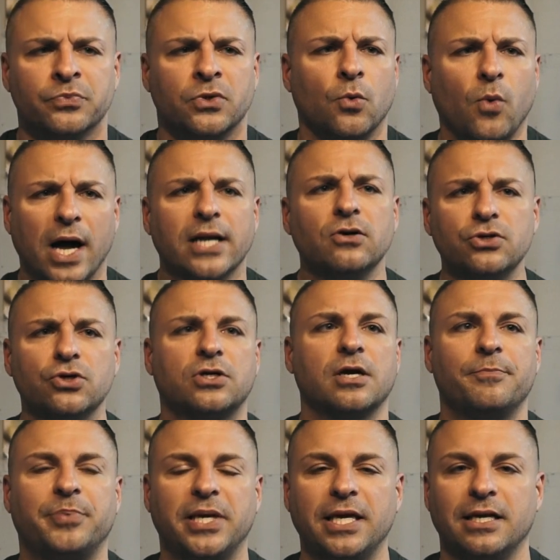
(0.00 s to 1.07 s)
why don't you
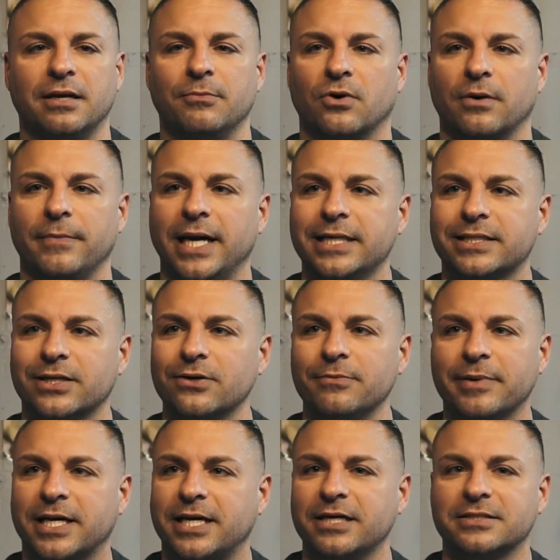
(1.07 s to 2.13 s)
compete anymore? I'm like,
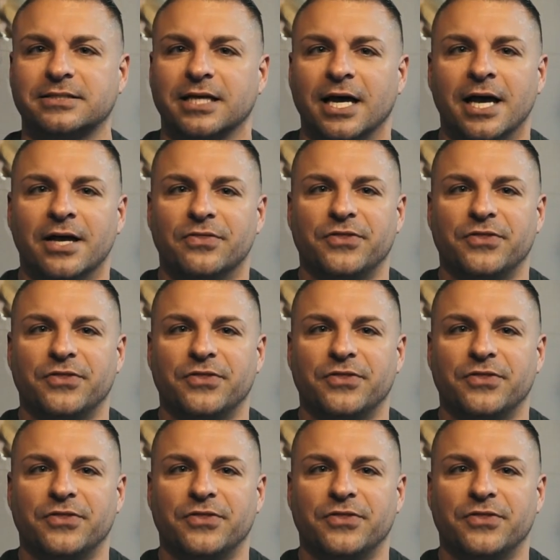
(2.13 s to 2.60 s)
dude, because